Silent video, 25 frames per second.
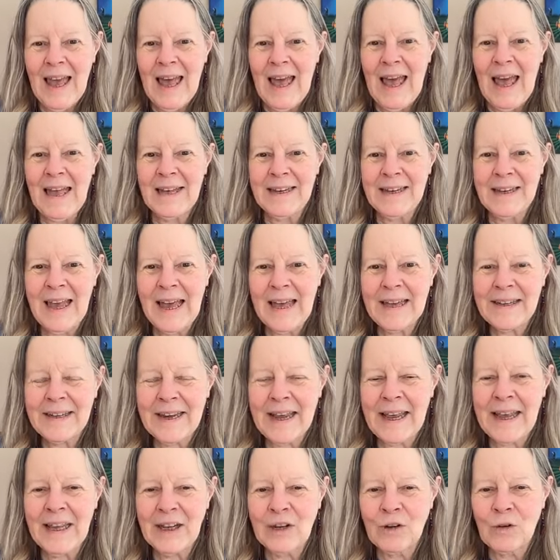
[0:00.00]
and yet
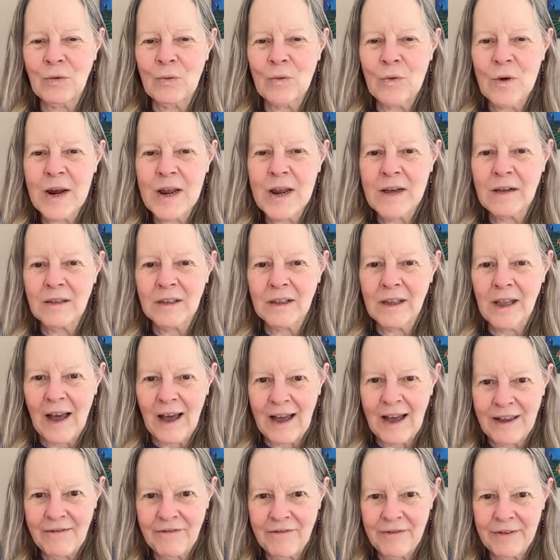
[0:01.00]
in real
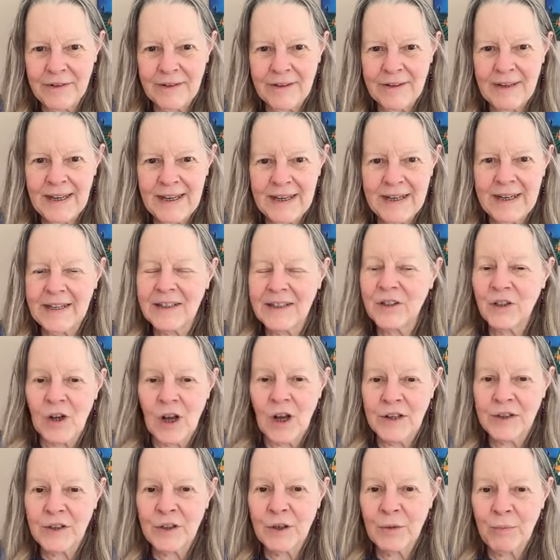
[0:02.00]
life it is
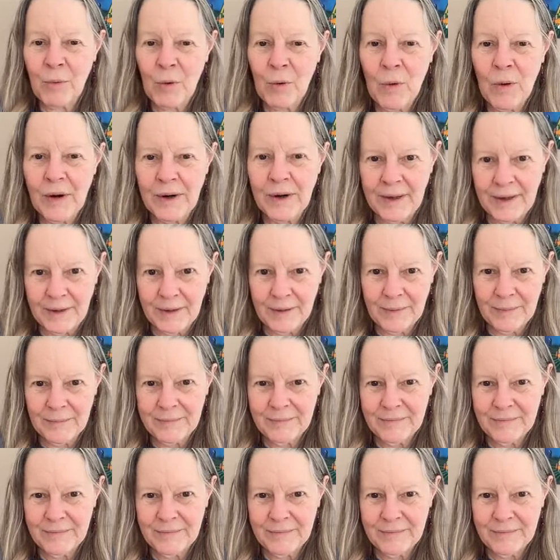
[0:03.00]
not supported.